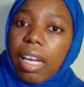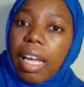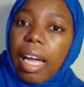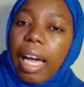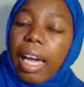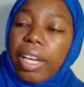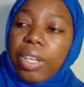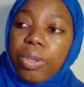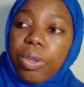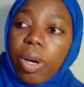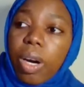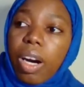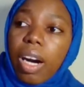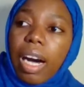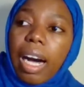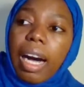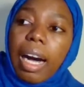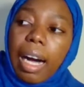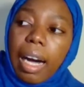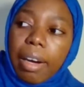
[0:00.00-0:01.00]
I
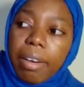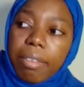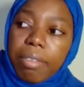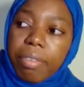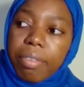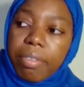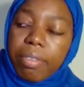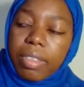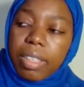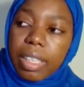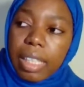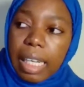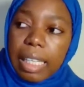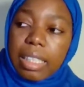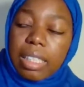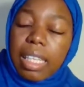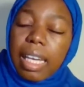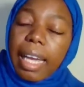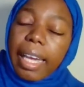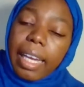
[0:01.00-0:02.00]
don't have
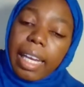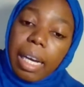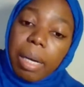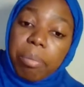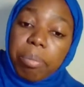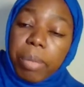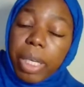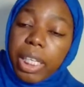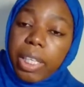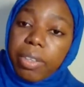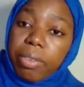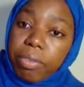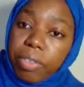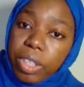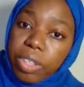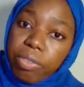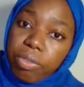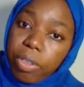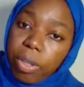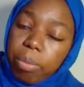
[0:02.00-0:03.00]
that I can
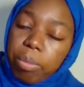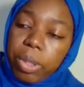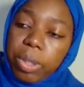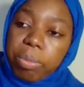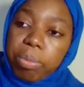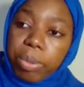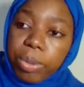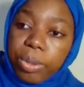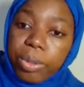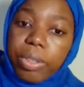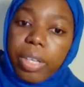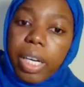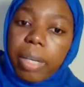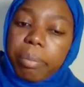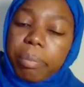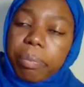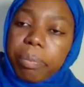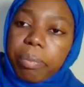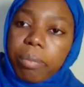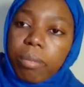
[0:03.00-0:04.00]
benefit from the
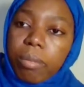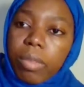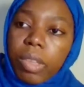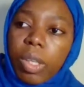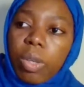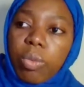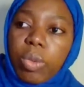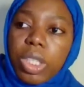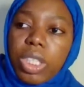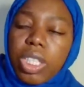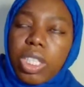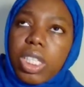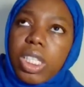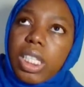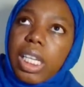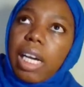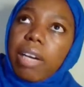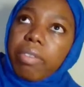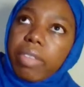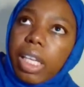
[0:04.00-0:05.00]
program, which
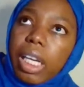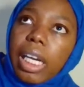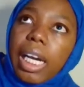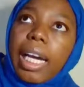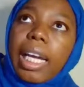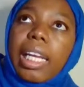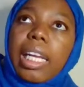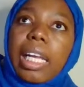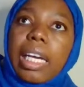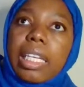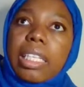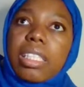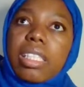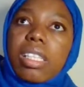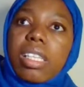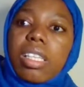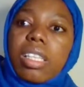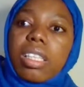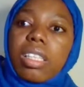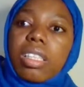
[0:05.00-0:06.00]
is after
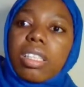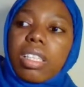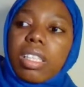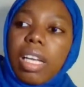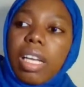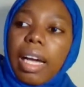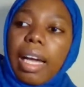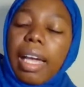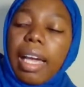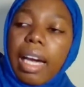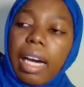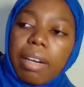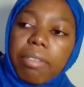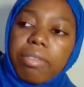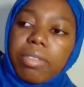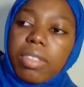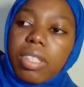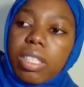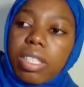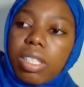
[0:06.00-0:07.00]
highlighting I
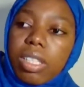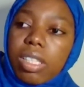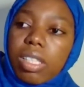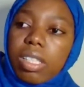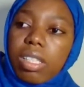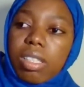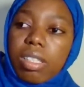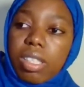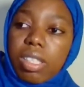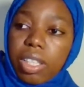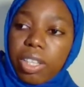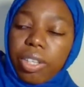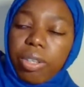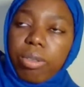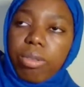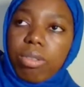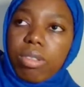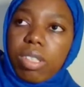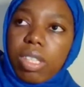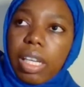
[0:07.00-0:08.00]
have these
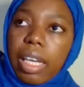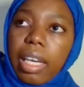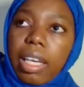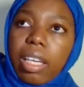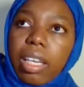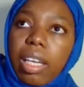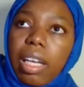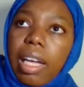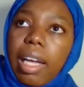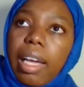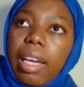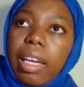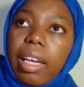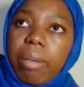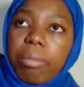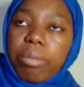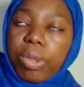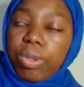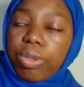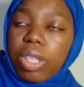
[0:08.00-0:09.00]
skills like I
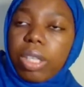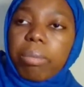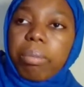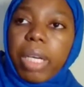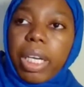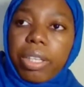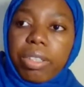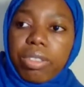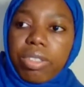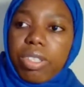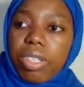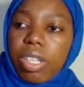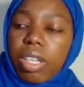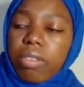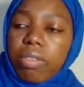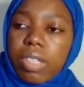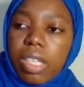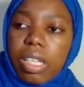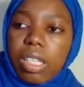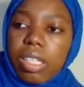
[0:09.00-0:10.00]
am good in
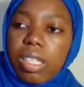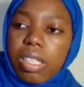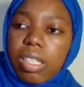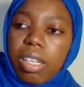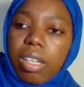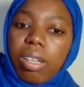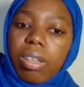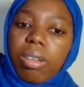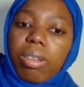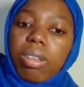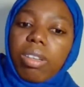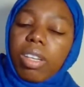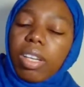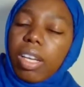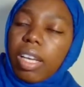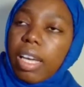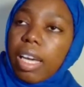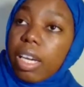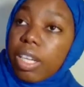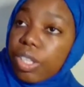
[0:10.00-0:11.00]
Microsoft Excel,
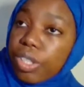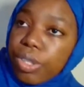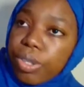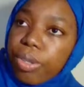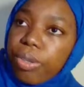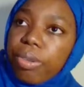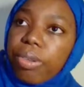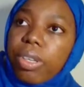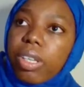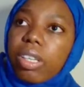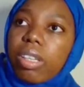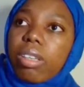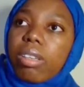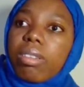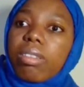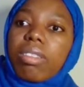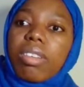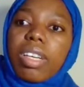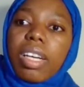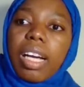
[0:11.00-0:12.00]

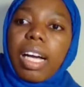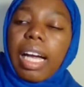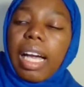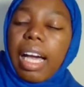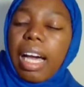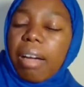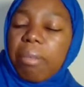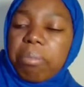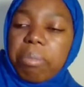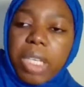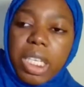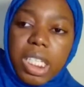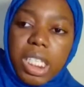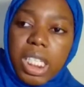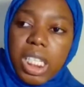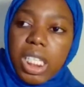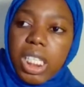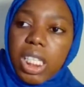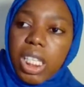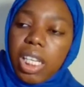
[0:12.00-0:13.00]
SQL, I have
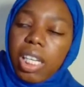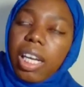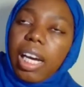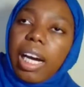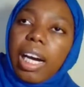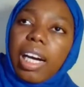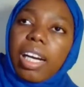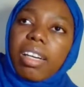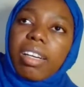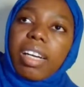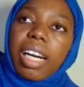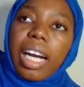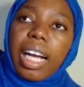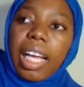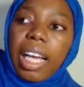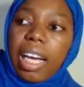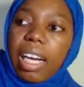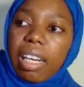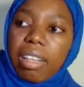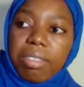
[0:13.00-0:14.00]
basics in R,
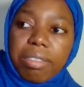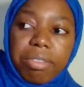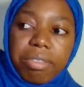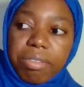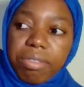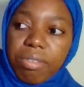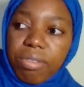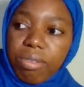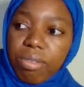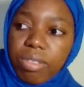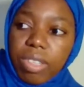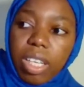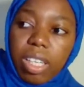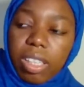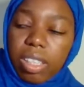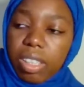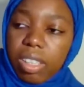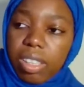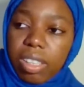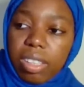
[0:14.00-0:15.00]
I have
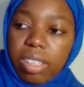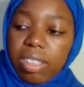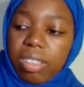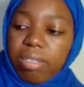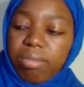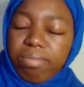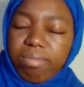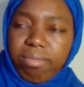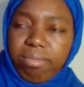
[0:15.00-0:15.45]
uh,